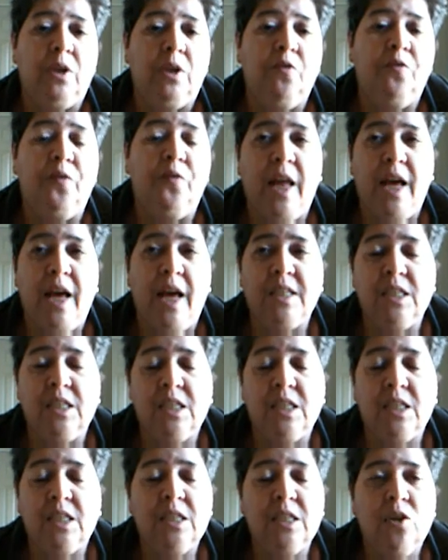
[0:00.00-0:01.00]

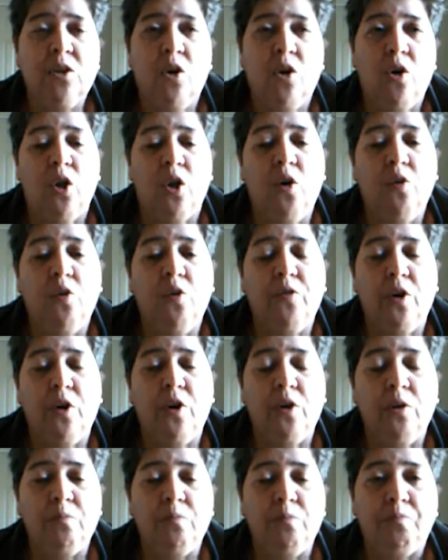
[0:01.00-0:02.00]
floods all over,
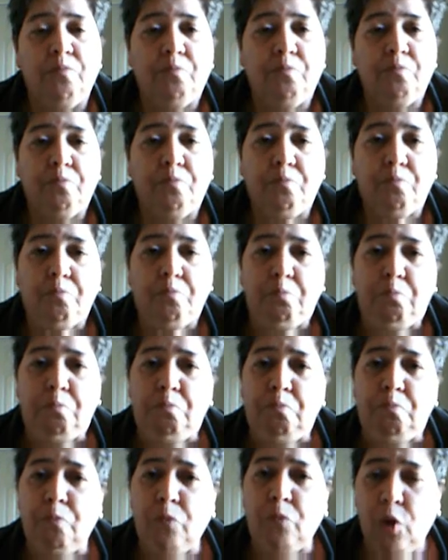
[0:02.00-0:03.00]

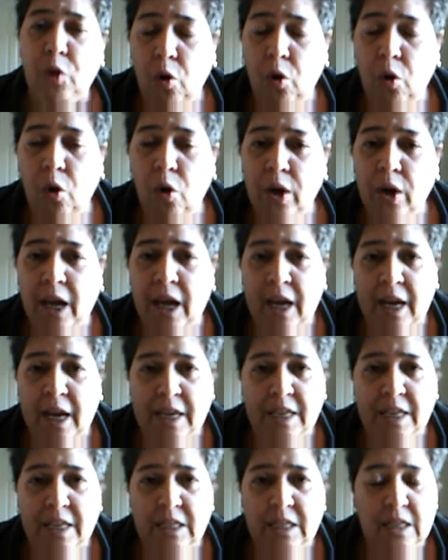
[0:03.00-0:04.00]
all
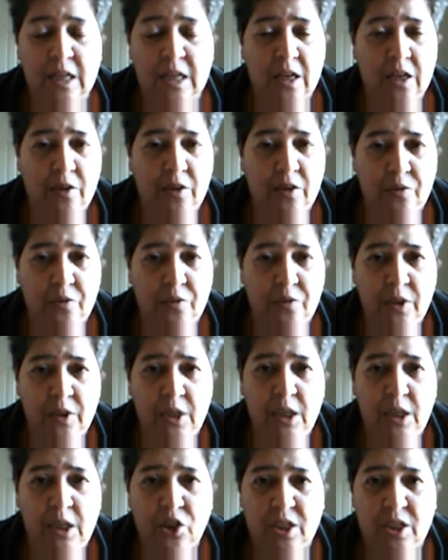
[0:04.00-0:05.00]
kinds of
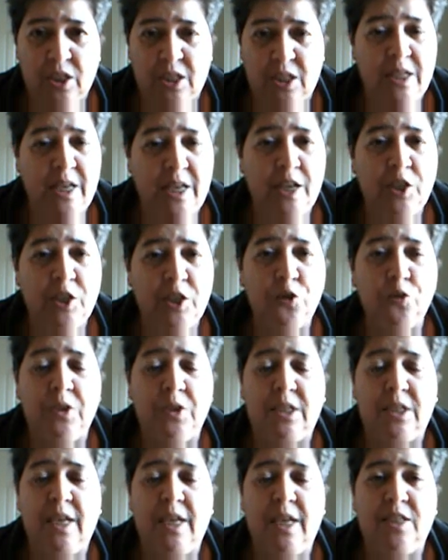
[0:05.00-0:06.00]
just natural
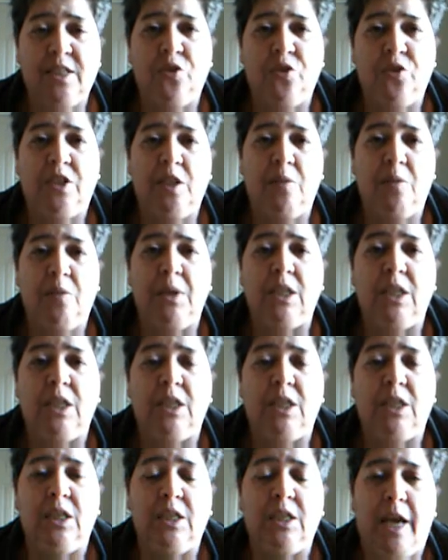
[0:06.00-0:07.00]
disasters
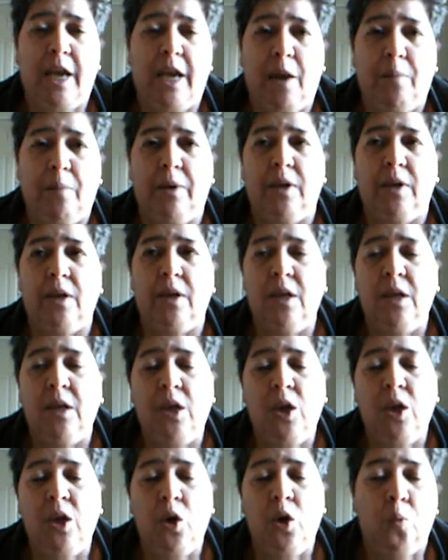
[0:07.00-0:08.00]
seemingly to happen
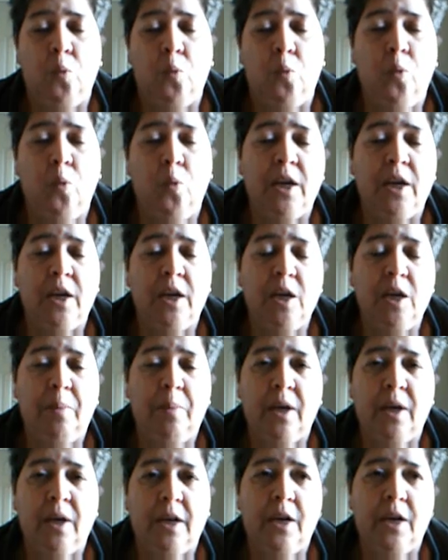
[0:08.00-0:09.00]
one
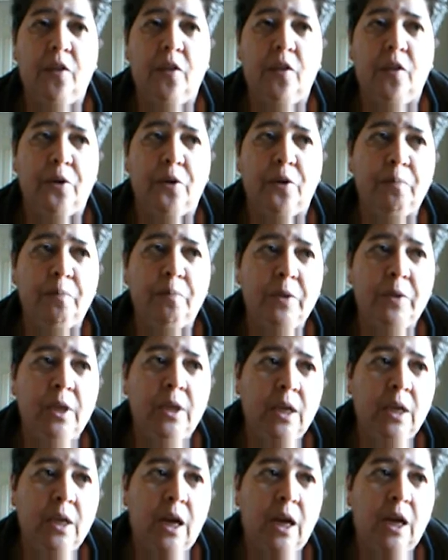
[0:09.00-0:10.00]
upon another.
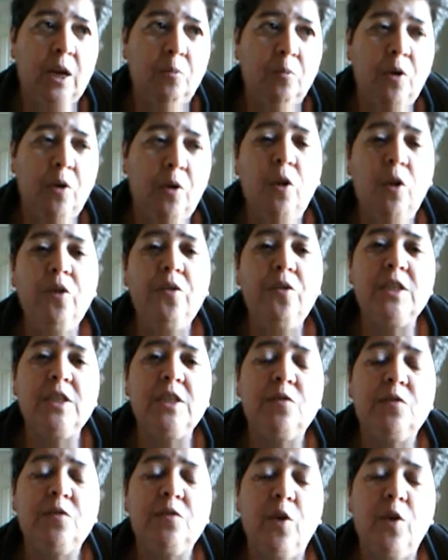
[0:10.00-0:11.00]
Well, all of
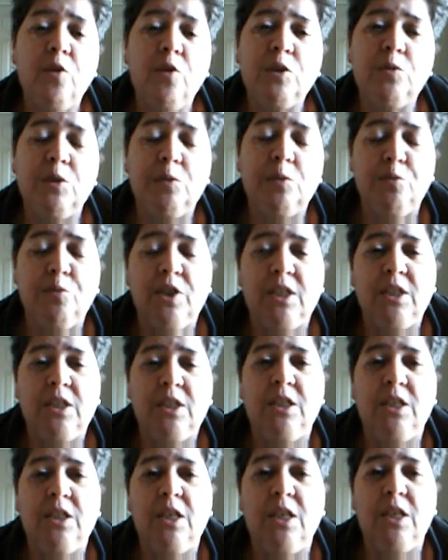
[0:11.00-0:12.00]
this, folks, was
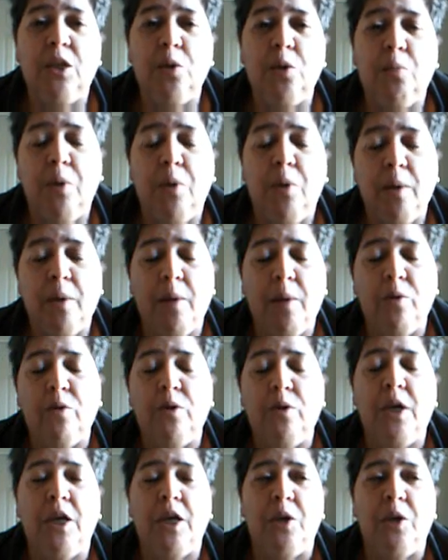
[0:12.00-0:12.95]
predicted in the Bible,